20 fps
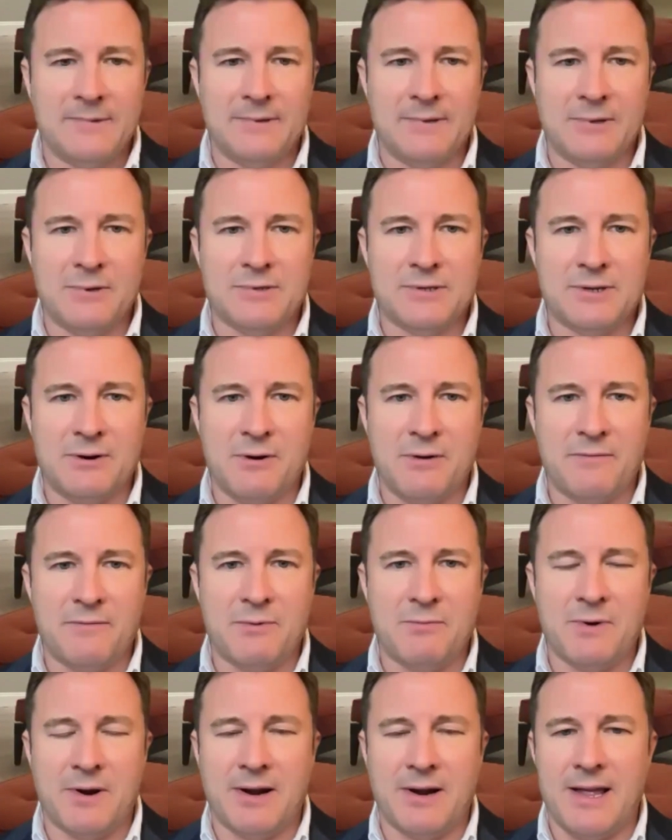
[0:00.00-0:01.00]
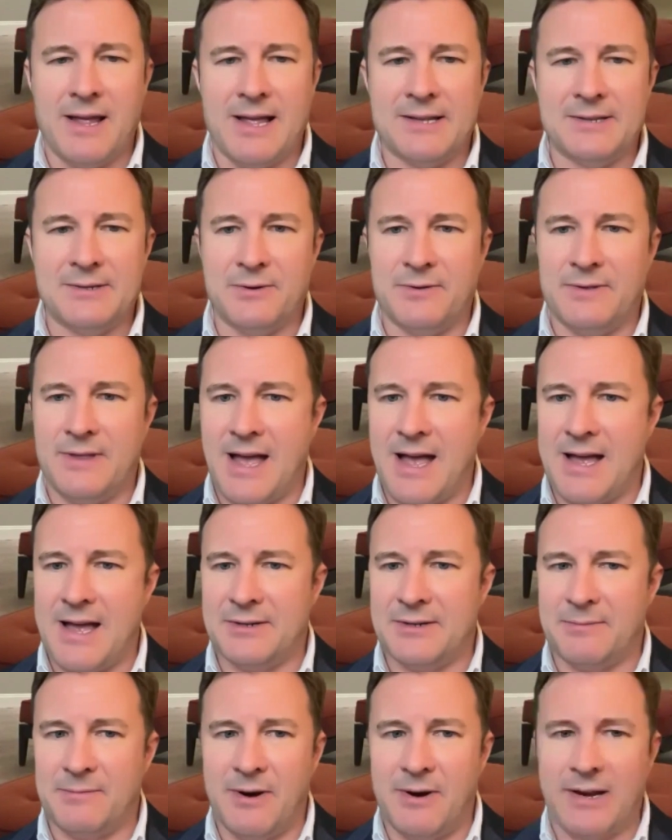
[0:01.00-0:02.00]
Lois, I don't know if you want to answer
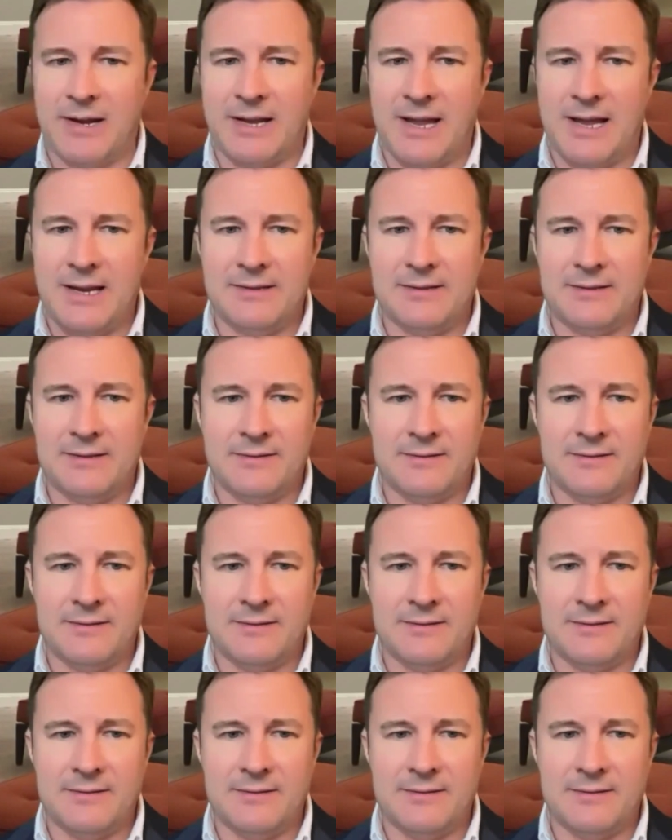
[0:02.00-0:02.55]
that, or Mary Kate.